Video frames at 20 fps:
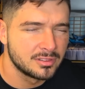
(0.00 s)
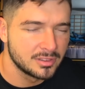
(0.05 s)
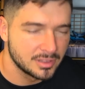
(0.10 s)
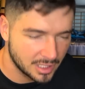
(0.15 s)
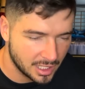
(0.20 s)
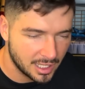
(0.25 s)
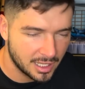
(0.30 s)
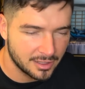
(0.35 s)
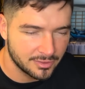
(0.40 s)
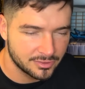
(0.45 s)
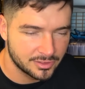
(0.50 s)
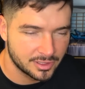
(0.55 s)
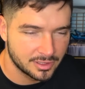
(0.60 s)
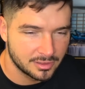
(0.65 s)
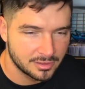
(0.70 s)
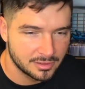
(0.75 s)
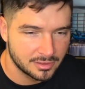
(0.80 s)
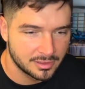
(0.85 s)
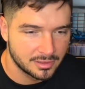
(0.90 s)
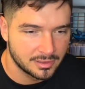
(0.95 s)
loved
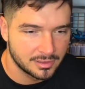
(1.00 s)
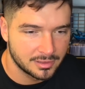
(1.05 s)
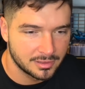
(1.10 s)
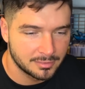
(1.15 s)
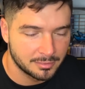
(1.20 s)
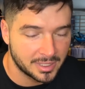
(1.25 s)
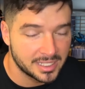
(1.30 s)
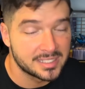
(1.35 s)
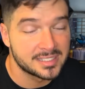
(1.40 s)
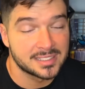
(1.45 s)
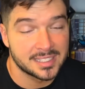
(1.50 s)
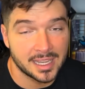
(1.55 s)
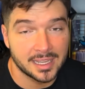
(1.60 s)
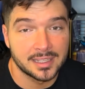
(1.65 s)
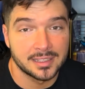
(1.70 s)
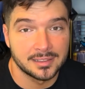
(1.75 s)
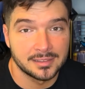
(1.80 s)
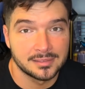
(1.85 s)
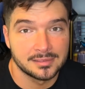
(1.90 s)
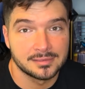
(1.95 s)
my
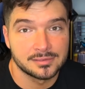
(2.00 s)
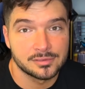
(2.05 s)
second